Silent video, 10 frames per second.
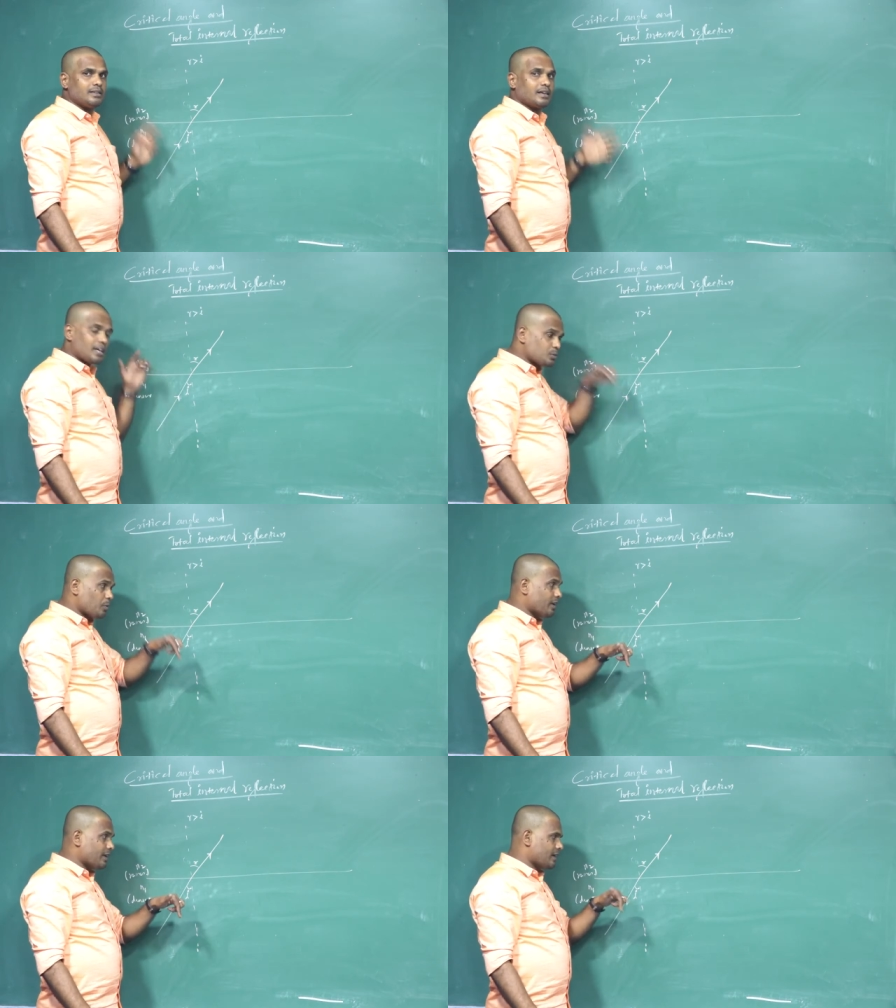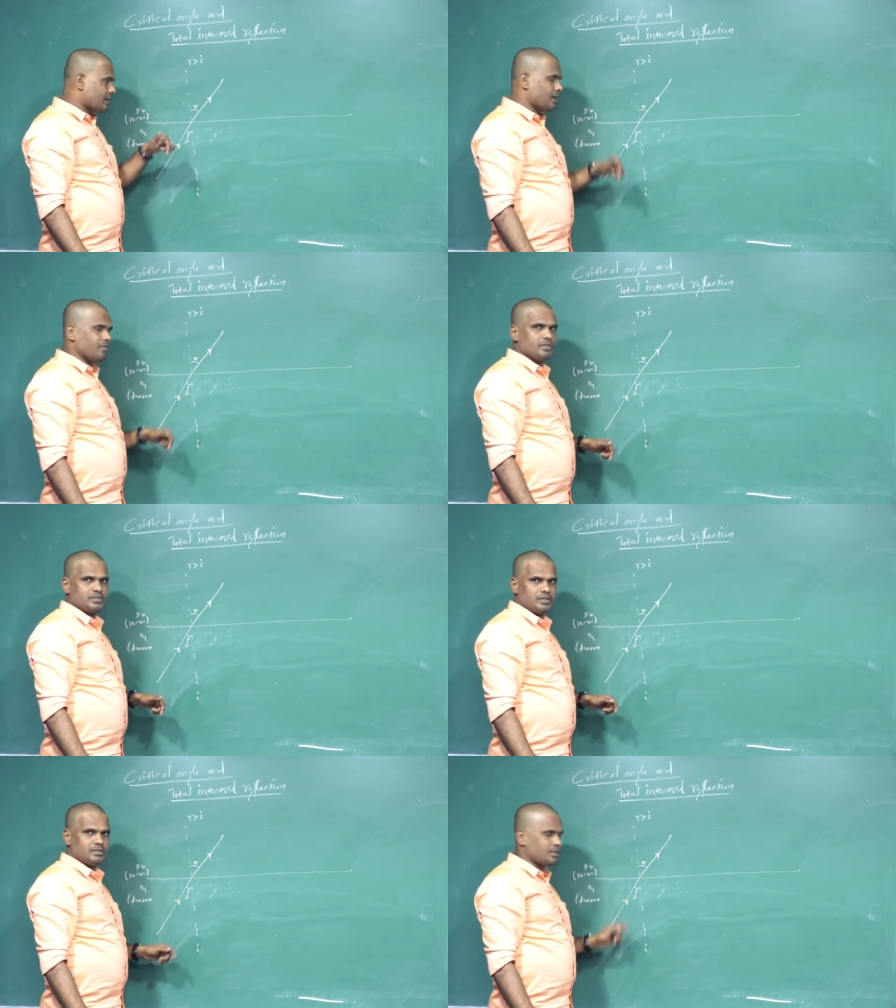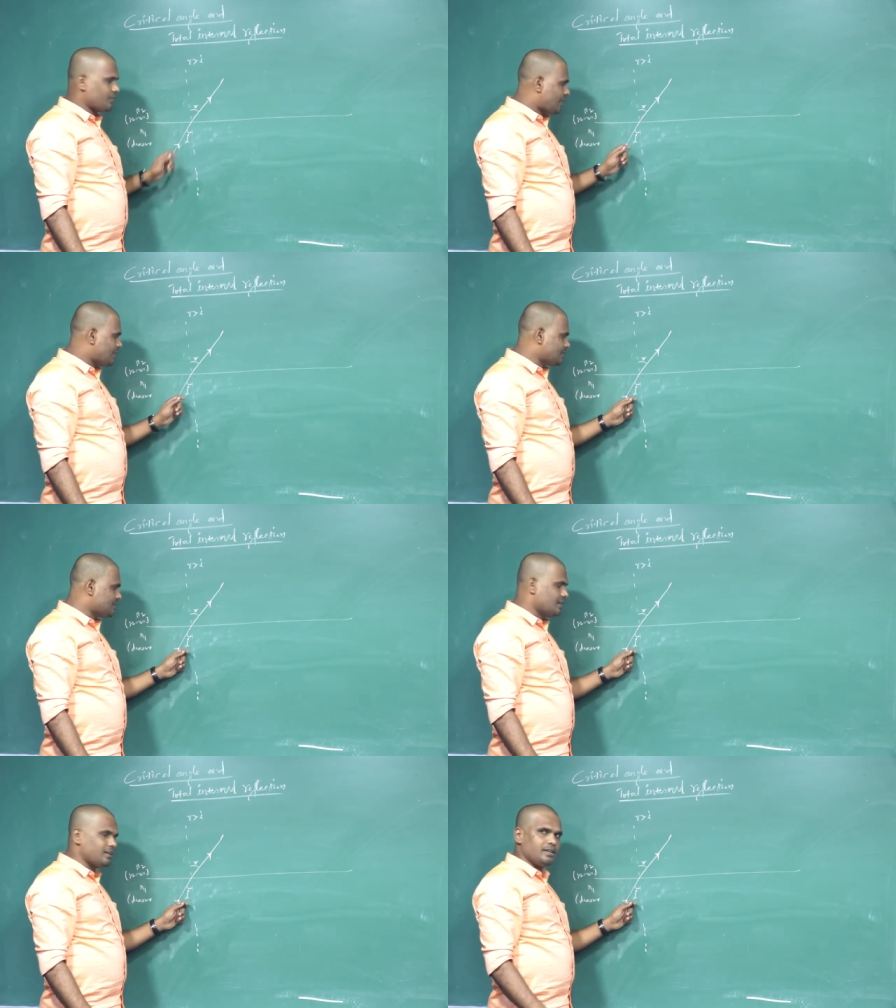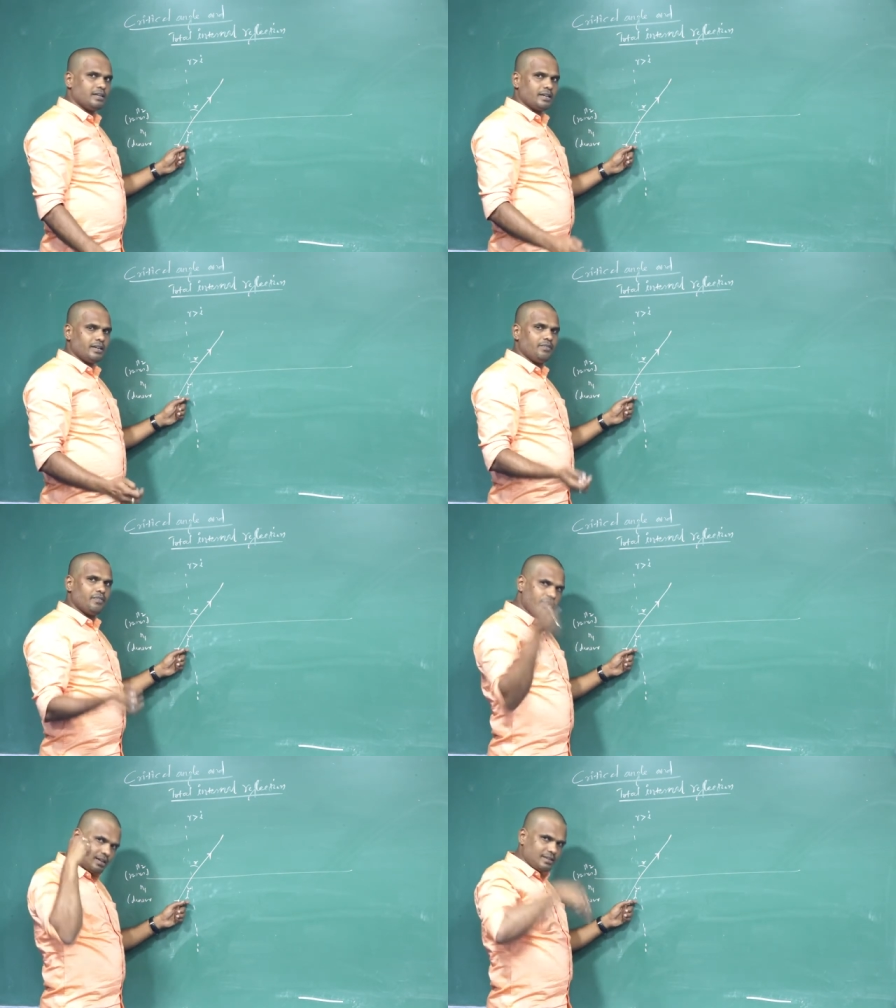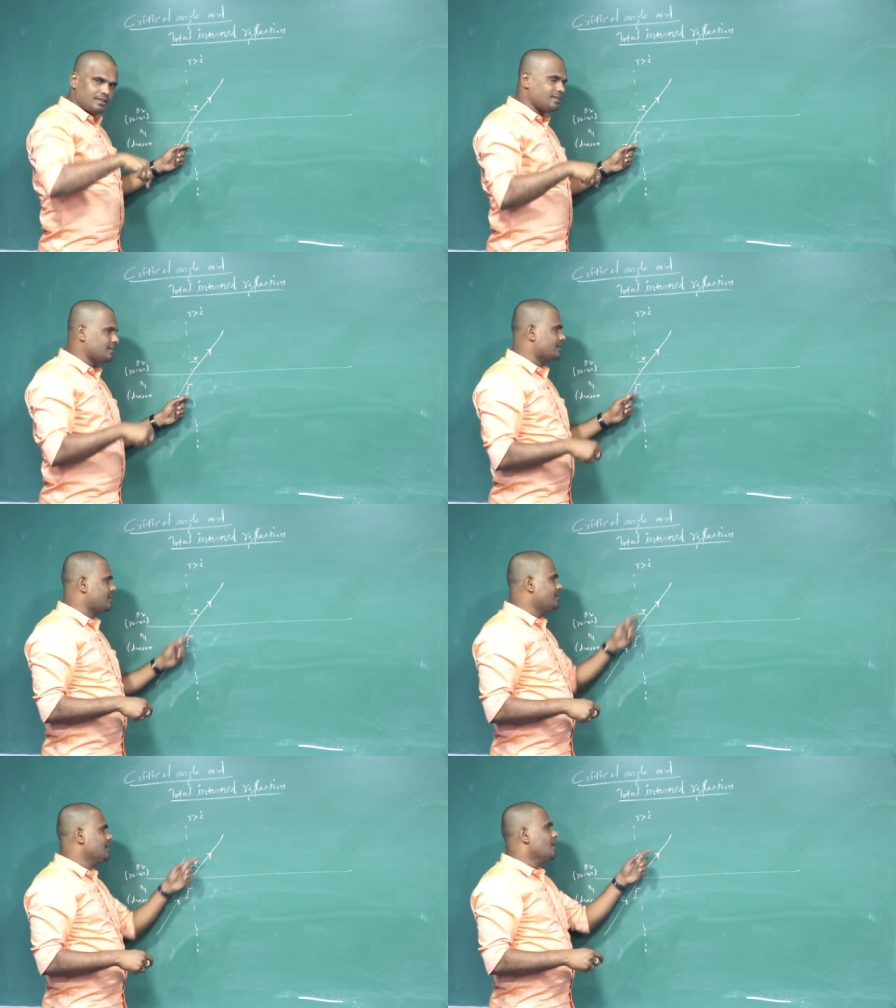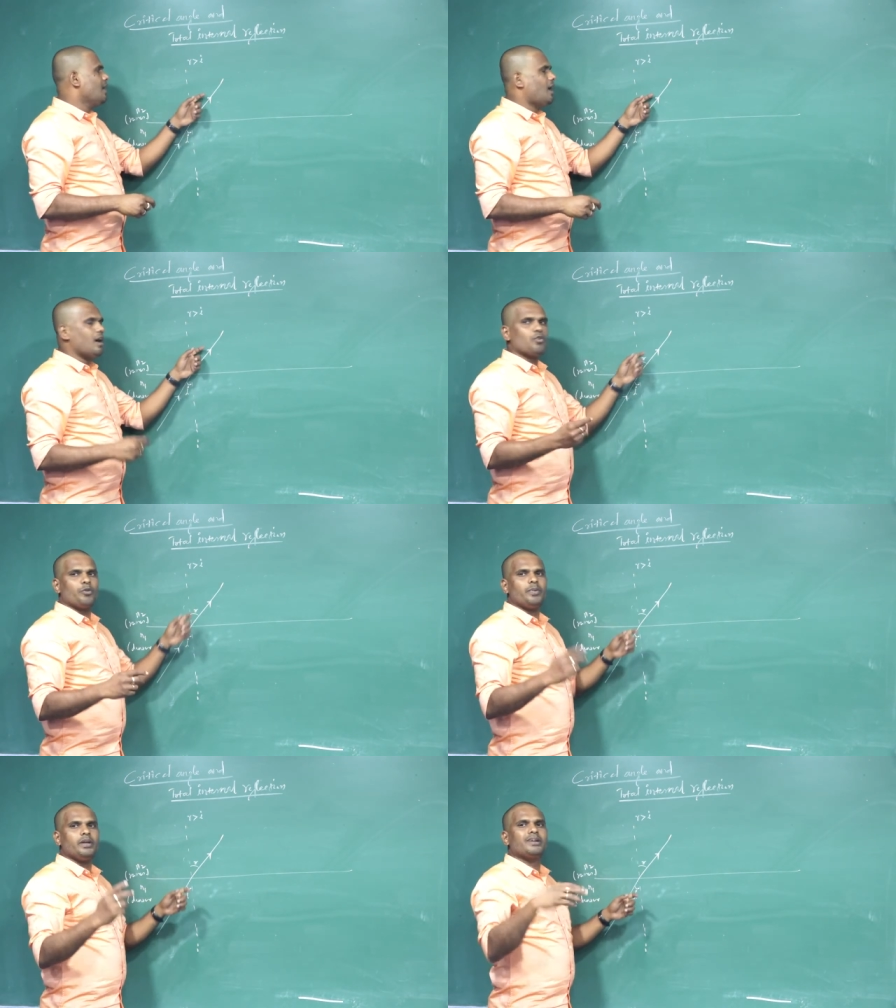the corresponding angle of incidence. If I is 30 degree, for 30 degree, R would be